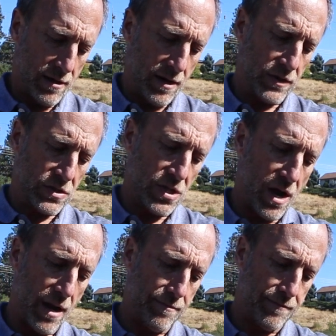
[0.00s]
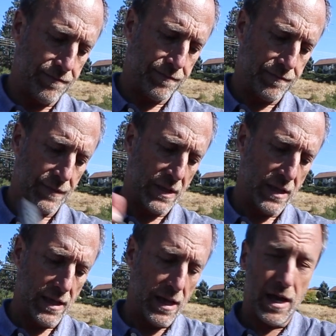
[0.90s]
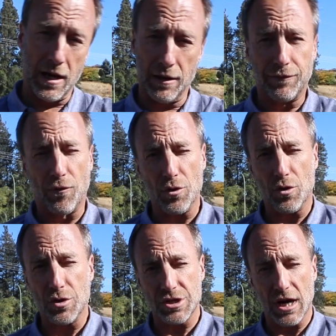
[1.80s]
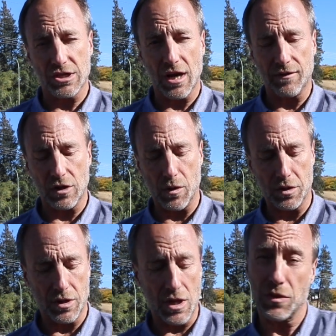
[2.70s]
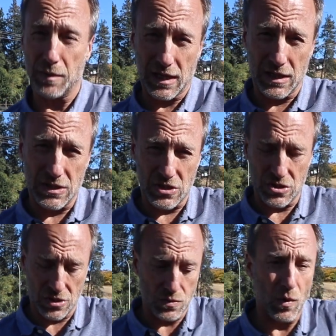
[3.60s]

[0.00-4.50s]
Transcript: on the top, and in the four doors you actually have to go underneath and make an incision as